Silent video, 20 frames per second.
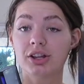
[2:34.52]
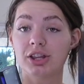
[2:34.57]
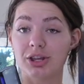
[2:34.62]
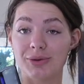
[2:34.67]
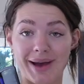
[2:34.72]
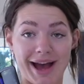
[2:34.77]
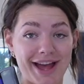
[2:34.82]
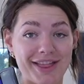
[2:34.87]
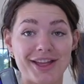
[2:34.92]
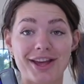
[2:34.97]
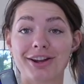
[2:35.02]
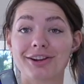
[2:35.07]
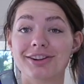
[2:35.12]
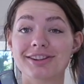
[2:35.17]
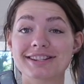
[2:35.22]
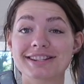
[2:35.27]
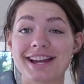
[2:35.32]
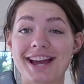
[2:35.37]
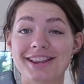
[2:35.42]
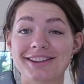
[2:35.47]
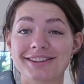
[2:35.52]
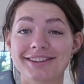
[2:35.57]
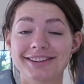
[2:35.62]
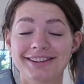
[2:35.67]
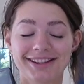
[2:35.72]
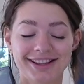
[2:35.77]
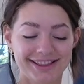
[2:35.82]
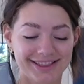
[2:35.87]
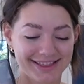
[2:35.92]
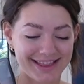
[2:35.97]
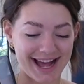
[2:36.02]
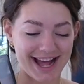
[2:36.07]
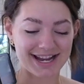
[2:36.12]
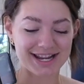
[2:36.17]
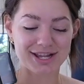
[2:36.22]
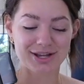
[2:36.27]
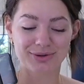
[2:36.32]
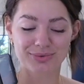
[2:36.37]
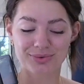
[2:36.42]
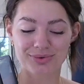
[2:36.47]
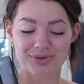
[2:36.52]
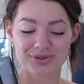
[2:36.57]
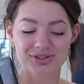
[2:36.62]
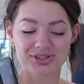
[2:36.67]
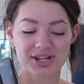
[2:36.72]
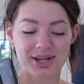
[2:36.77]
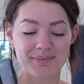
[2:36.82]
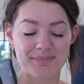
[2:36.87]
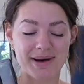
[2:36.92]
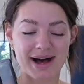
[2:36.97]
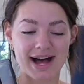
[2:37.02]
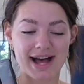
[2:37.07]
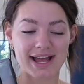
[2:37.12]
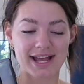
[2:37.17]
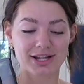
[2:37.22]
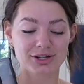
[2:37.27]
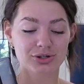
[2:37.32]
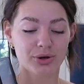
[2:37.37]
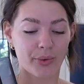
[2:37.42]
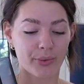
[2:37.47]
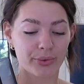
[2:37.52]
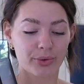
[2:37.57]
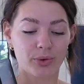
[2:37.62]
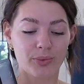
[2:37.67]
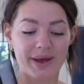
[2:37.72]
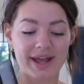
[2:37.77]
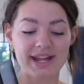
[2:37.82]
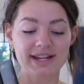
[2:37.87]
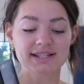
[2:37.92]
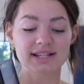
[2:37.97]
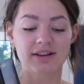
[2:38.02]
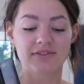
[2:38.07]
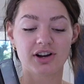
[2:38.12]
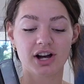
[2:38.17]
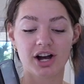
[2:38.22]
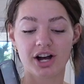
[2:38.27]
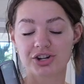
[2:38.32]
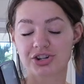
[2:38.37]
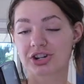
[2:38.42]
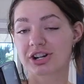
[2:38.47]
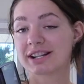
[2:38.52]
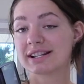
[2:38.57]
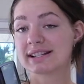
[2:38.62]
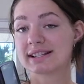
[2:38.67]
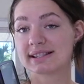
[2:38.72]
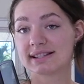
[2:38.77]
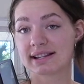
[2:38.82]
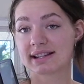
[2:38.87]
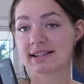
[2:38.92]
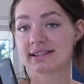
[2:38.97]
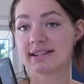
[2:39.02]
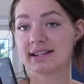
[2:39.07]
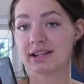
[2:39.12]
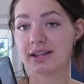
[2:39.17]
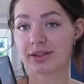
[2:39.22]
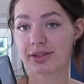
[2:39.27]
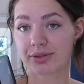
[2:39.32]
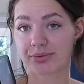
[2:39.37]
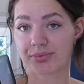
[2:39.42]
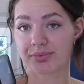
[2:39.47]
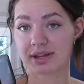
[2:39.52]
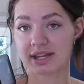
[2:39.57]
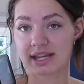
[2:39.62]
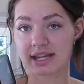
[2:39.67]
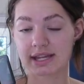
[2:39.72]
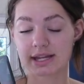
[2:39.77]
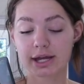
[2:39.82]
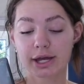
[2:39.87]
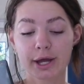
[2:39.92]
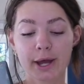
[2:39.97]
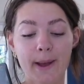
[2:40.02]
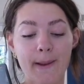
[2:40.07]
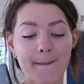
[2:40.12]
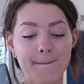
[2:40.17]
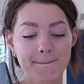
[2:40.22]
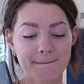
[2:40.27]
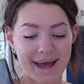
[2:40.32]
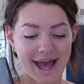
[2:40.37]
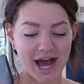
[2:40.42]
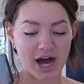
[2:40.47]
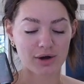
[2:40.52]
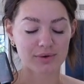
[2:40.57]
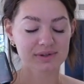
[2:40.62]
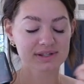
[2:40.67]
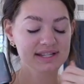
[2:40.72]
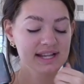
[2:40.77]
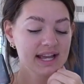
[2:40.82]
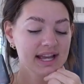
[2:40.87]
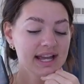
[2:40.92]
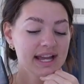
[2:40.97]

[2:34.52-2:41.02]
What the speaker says: You add that all together, that equals my total weight of 163 pounds.